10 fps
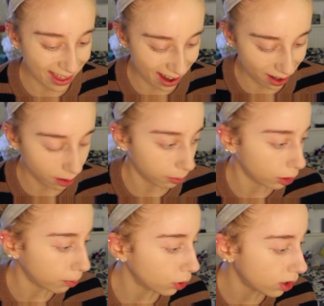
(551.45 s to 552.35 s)
that, I'm
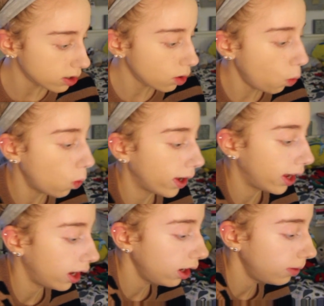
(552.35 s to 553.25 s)
gonna put this
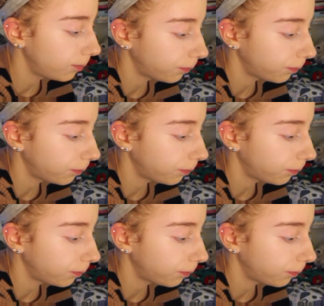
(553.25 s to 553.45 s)
away.